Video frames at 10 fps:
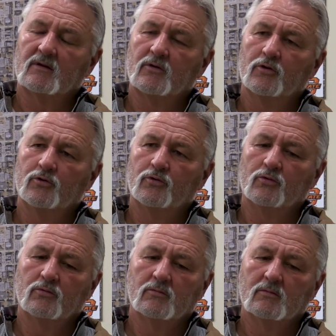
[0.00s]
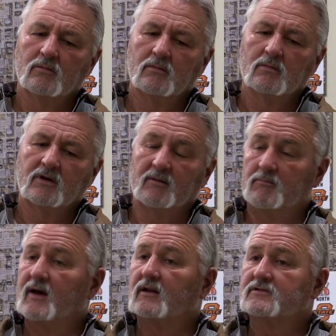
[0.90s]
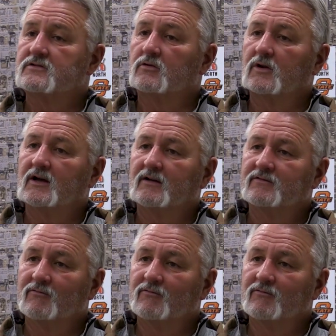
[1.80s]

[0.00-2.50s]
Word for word: who can balance their lives